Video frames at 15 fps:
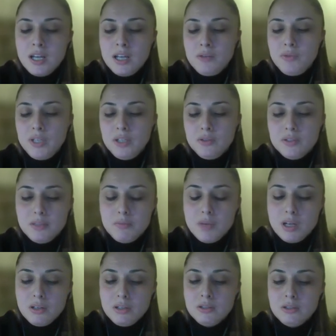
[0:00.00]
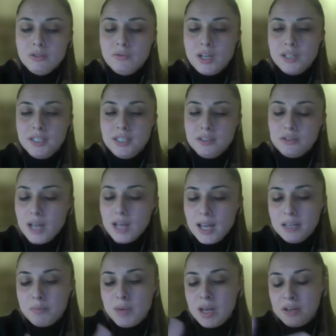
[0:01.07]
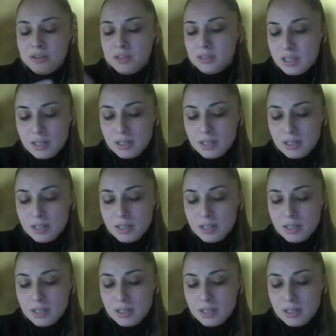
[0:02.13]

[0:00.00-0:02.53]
and we used the model to find the underlying patterns,